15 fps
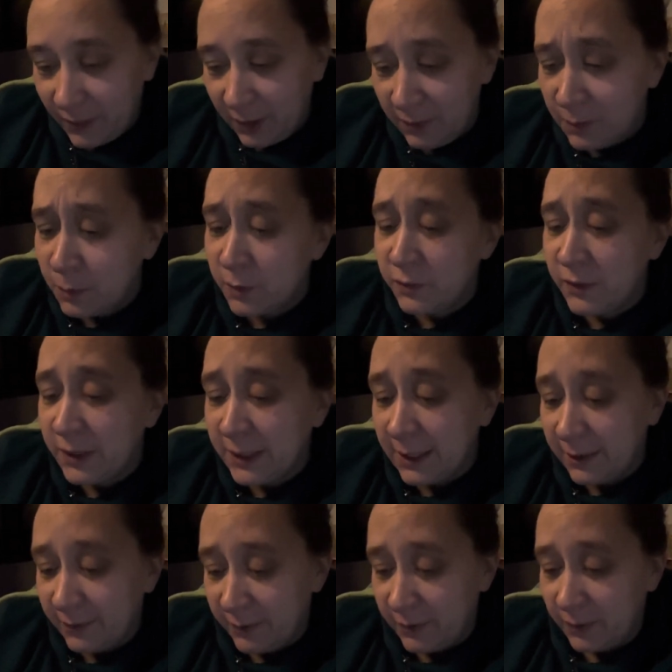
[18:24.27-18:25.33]
that was very
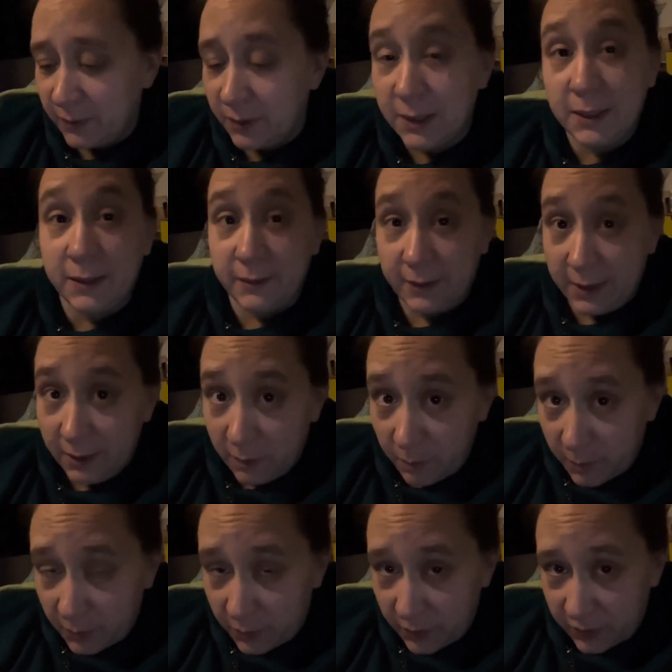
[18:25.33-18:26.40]
nice to clear that up
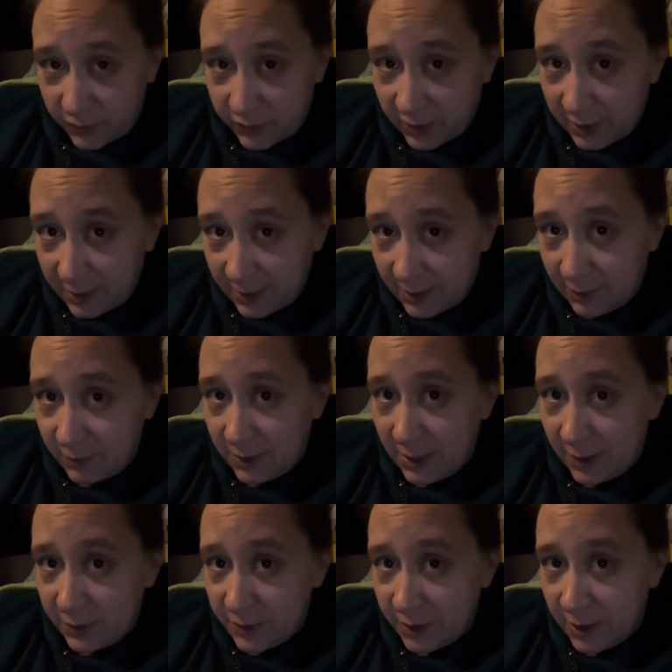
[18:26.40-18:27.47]
or say that out
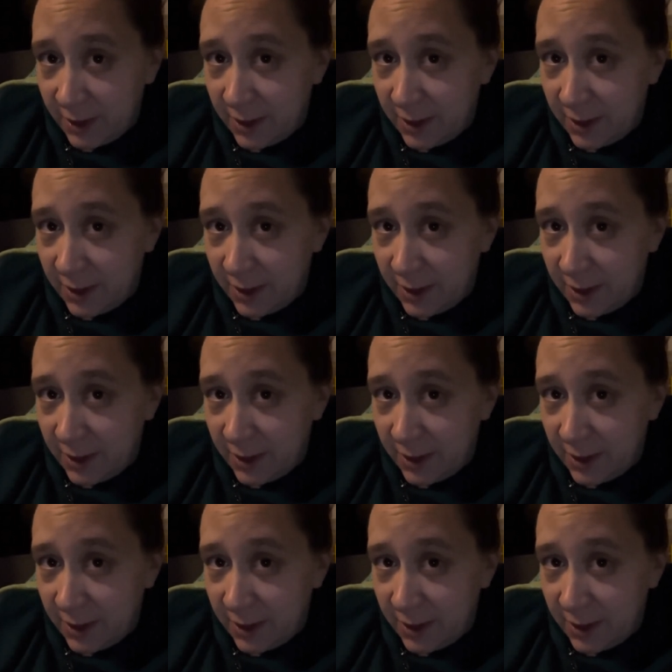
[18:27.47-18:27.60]
loud,